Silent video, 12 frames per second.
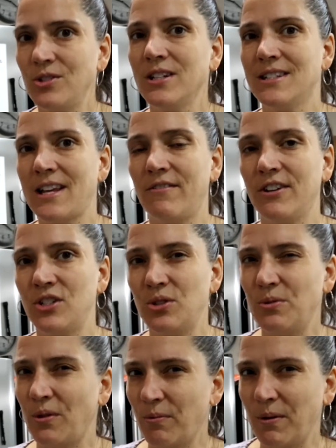Usually it's every
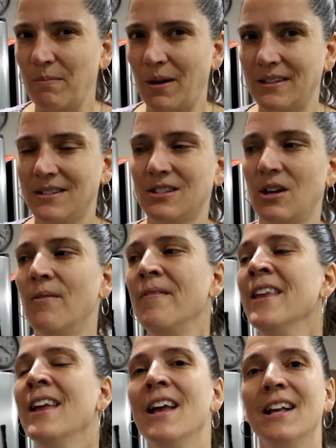2 to 3 months. So
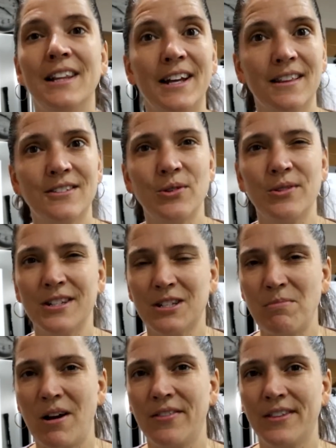
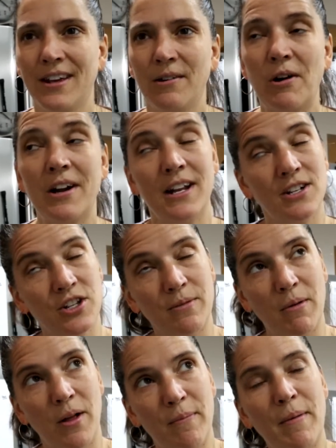this month, we're already into the
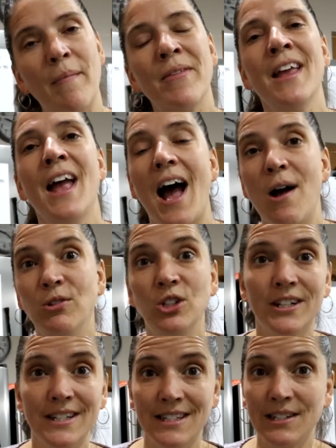month, but I will
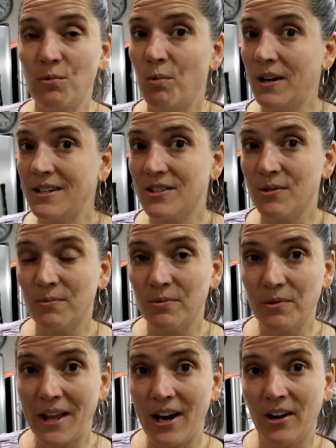look and see what is the
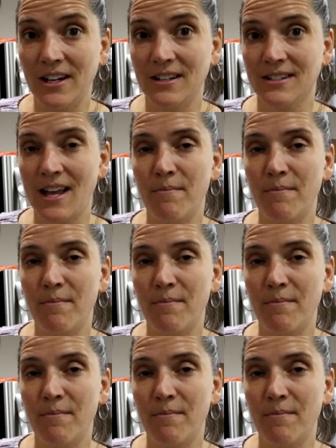areas.